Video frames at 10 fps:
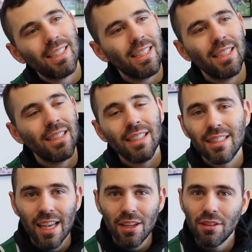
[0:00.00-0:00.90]
you
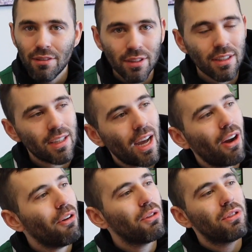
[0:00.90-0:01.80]
say you live in the
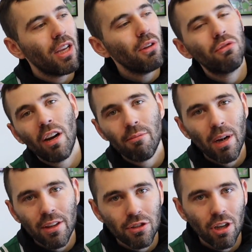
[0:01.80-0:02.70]
town, you say you drive
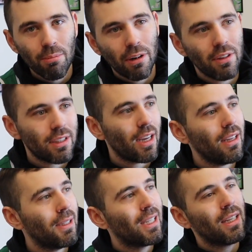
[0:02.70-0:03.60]
by the shop every
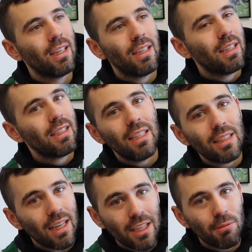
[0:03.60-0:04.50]
day. There's
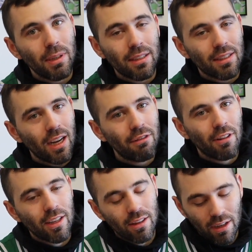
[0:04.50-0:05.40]
a nice big sign
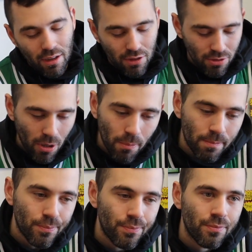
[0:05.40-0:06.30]
right there. So
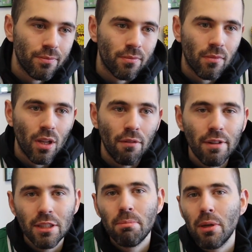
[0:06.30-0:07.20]

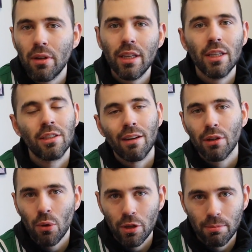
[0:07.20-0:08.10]
visibility is
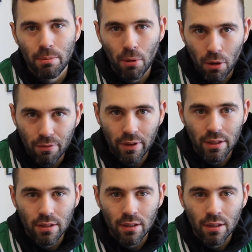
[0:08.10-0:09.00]
never going to be perfect.